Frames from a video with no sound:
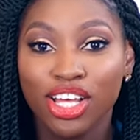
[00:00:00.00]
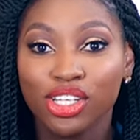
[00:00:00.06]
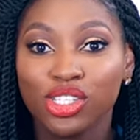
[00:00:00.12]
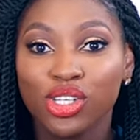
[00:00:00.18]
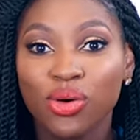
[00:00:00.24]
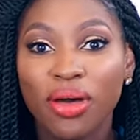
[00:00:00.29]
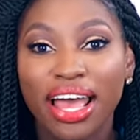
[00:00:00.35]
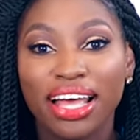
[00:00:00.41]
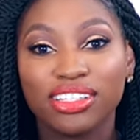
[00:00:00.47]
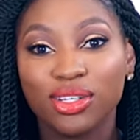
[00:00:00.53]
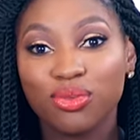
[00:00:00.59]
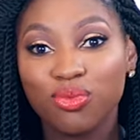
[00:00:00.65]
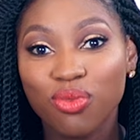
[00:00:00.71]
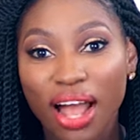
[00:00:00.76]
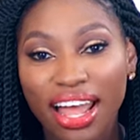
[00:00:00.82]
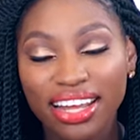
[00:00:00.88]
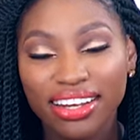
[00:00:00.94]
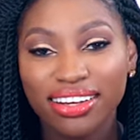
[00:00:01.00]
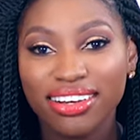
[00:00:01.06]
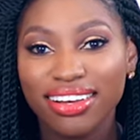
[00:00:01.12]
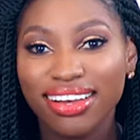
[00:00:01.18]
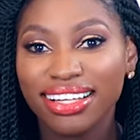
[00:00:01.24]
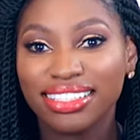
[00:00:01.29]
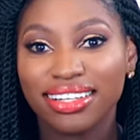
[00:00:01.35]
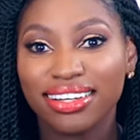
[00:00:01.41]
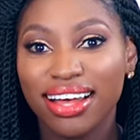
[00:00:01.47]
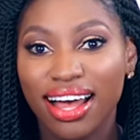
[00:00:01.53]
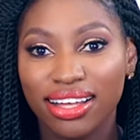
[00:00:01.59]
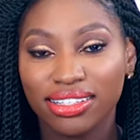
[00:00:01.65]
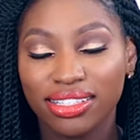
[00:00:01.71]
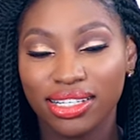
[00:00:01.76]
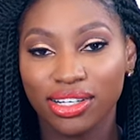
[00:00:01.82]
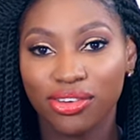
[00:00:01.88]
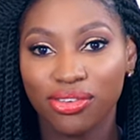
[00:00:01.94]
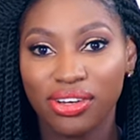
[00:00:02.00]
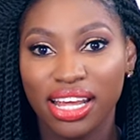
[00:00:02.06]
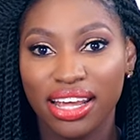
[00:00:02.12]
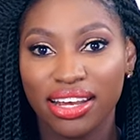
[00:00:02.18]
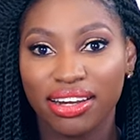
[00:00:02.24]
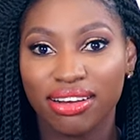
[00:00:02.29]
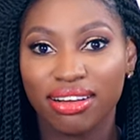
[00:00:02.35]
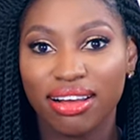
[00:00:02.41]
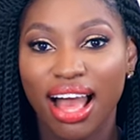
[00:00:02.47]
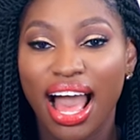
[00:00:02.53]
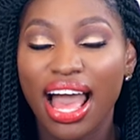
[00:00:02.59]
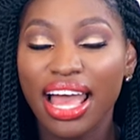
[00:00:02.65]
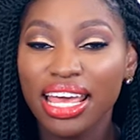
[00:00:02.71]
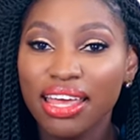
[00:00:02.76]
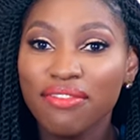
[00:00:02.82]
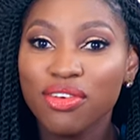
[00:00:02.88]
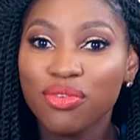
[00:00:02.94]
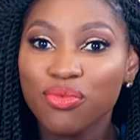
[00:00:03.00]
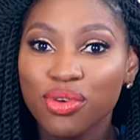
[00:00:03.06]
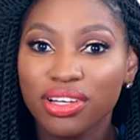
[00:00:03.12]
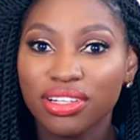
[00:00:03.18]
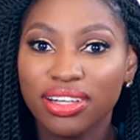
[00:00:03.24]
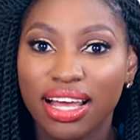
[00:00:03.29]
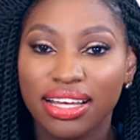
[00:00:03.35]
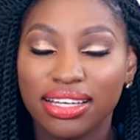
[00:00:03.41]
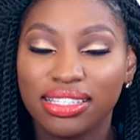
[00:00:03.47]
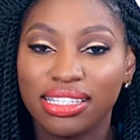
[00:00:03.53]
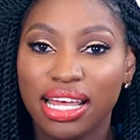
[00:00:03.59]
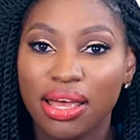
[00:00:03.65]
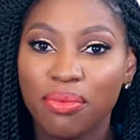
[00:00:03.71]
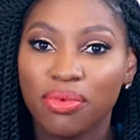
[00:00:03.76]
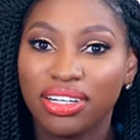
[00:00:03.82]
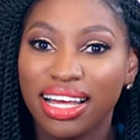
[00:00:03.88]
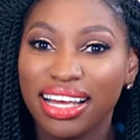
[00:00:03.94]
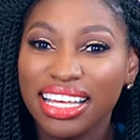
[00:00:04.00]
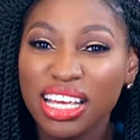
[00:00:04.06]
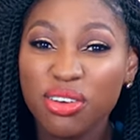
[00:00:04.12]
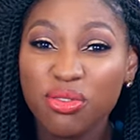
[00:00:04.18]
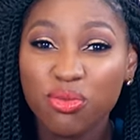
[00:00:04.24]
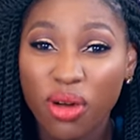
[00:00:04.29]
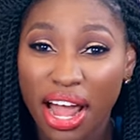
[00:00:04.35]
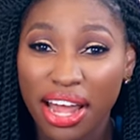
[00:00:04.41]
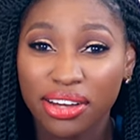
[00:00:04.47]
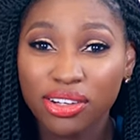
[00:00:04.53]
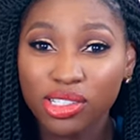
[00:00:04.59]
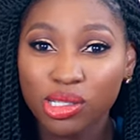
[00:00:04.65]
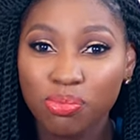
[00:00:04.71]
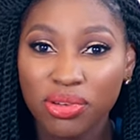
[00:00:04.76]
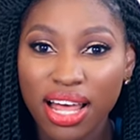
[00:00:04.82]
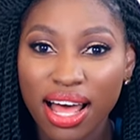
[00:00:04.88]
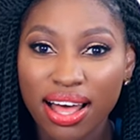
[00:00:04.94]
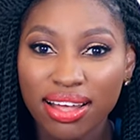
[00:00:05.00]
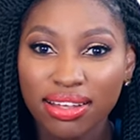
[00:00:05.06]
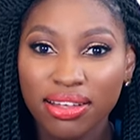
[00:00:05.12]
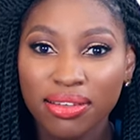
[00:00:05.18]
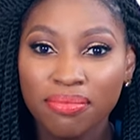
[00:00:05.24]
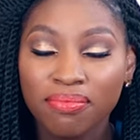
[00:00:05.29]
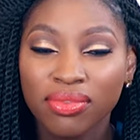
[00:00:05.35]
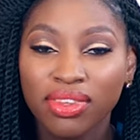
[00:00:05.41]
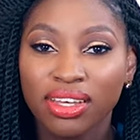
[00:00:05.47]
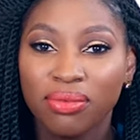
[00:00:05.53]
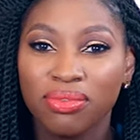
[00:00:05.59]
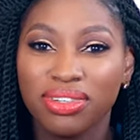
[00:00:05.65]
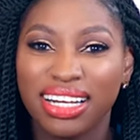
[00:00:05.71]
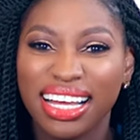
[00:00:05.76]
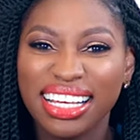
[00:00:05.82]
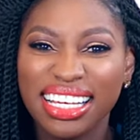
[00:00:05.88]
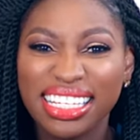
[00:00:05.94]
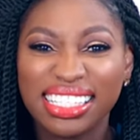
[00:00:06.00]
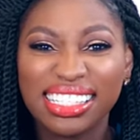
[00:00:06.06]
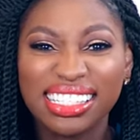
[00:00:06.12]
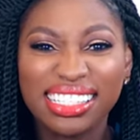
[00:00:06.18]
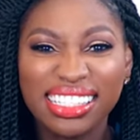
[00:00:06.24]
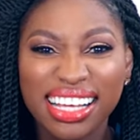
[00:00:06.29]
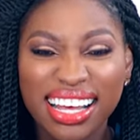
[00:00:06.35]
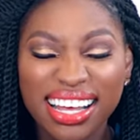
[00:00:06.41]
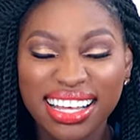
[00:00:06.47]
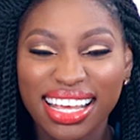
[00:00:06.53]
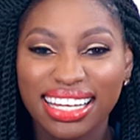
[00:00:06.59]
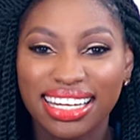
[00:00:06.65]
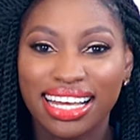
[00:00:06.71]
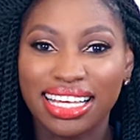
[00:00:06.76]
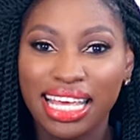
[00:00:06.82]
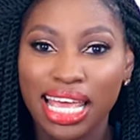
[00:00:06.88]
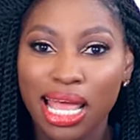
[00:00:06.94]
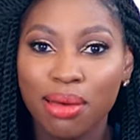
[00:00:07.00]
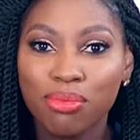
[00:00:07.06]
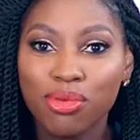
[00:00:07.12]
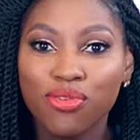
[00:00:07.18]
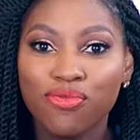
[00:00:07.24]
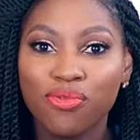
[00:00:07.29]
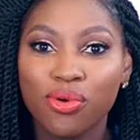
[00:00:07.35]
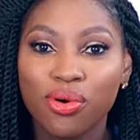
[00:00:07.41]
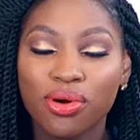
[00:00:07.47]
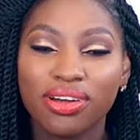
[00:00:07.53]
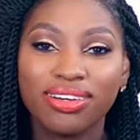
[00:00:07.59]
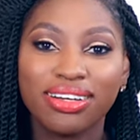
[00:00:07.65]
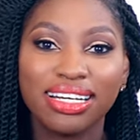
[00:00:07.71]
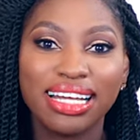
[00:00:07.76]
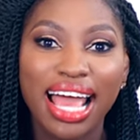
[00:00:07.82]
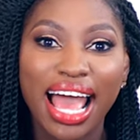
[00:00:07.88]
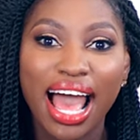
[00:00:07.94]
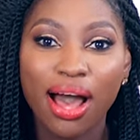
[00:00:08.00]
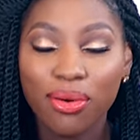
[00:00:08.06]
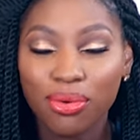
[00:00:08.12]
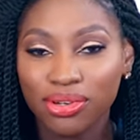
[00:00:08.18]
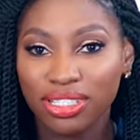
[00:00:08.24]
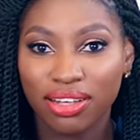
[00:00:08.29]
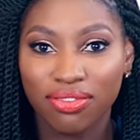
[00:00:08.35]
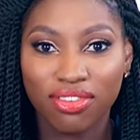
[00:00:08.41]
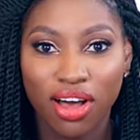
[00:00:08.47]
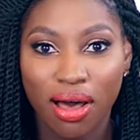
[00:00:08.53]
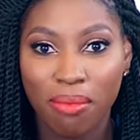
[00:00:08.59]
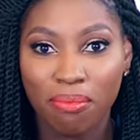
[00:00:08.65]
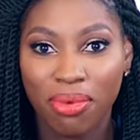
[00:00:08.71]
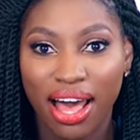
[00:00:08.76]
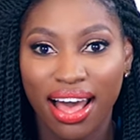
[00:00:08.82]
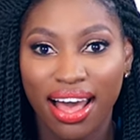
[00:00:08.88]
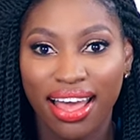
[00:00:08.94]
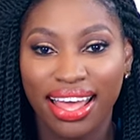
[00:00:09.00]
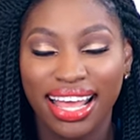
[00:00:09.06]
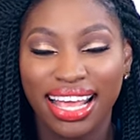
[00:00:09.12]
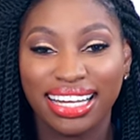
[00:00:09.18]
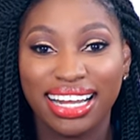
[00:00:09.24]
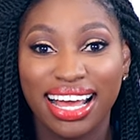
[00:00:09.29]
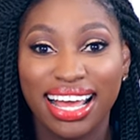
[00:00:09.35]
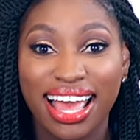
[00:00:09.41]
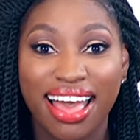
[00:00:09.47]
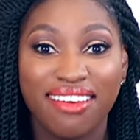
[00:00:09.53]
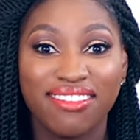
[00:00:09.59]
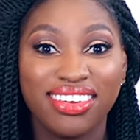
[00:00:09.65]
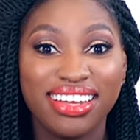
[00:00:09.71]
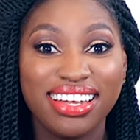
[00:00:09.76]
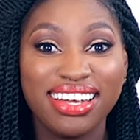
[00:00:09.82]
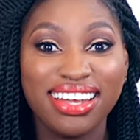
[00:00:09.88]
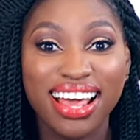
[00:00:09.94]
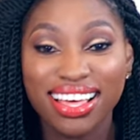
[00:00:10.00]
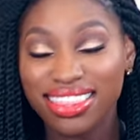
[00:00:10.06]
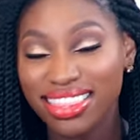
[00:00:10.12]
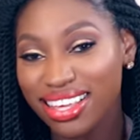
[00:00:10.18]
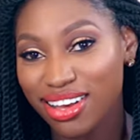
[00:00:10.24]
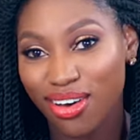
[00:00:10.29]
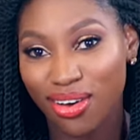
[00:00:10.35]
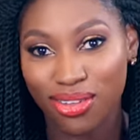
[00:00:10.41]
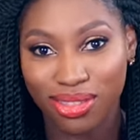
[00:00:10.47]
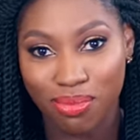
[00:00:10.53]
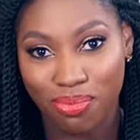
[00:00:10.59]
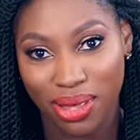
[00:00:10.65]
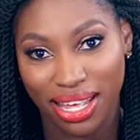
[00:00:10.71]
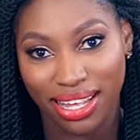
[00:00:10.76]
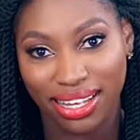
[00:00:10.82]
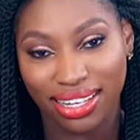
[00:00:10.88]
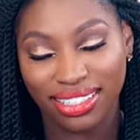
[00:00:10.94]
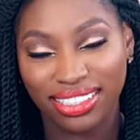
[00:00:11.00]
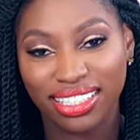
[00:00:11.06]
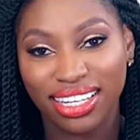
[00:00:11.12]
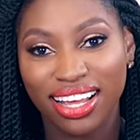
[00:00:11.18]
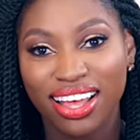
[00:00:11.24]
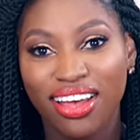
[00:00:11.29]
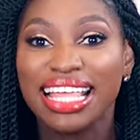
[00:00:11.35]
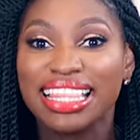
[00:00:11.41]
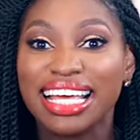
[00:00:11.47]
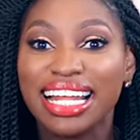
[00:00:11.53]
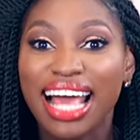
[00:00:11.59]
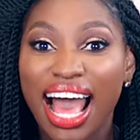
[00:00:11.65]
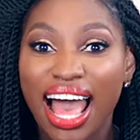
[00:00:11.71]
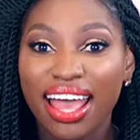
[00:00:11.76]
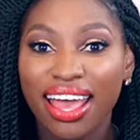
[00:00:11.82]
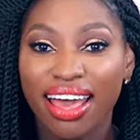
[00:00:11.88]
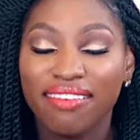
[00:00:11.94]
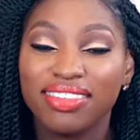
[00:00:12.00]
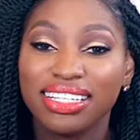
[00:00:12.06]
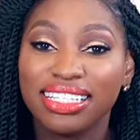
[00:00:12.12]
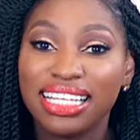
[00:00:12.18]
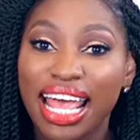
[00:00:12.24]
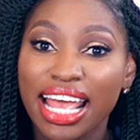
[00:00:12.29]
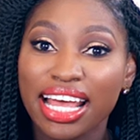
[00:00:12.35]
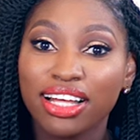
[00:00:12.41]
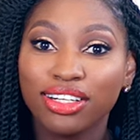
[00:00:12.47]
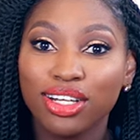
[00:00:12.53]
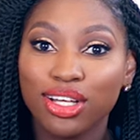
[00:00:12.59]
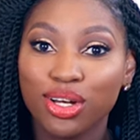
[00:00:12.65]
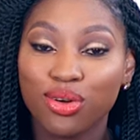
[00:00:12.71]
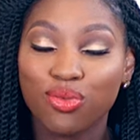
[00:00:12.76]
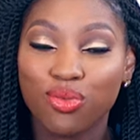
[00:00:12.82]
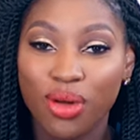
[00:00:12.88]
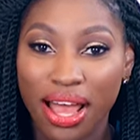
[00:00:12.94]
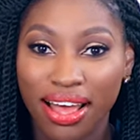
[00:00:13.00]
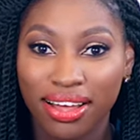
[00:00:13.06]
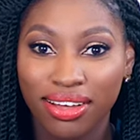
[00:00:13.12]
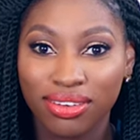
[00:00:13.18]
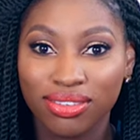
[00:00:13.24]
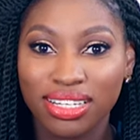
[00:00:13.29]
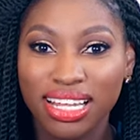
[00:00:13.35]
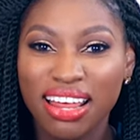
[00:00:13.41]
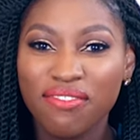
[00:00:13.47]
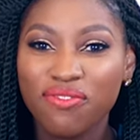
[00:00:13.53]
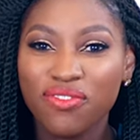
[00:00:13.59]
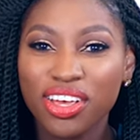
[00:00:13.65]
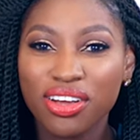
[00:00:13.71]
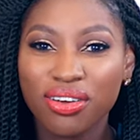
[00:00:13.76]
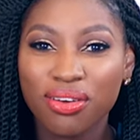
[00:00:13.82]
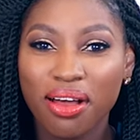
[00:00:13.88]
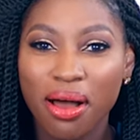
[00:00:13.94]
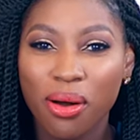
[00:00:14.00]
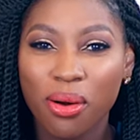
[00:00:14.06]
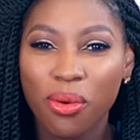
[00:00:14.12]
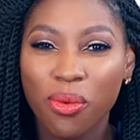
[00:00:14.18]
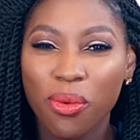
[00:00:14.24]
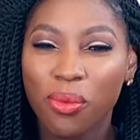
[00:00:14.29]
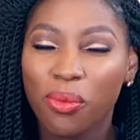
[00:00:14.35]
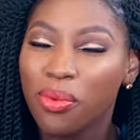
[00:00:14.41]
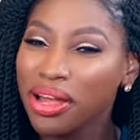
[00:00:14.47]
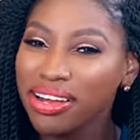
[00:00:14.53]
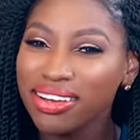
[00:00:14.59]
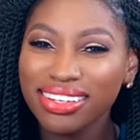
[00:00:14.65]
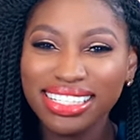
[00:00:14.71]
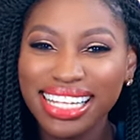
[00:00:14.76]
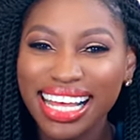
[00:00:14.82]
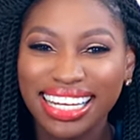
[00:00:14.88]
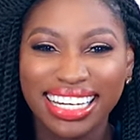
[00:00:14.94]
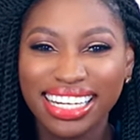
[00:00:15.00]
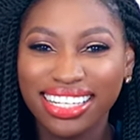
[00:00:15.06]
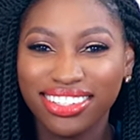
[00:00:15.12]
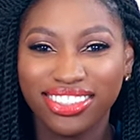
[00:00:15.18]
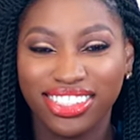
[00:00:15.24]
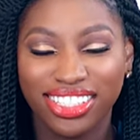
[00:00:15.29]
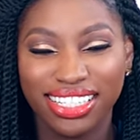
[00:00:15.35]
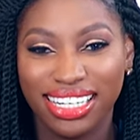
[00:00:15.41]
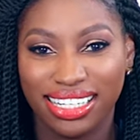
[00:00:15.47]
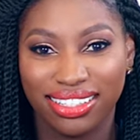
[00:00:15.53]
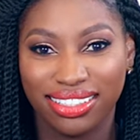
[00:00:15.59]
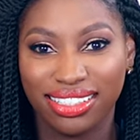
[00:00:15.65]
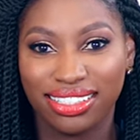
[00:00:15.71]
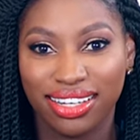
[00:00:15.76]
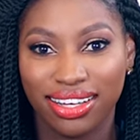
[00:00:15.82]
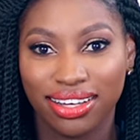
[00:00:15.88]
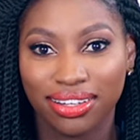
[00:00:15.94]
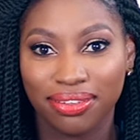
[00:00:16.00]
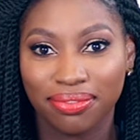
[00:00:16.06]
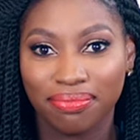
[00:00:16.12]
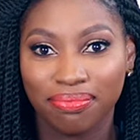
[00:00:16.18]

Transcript: So as a writer, as a content creator, I even realize that when I get writer's block, when I get stuck and I can't move forward and hours have gone by and I have nothing on the page, that I have to take a look around and figure out, where is that energy getting stuck?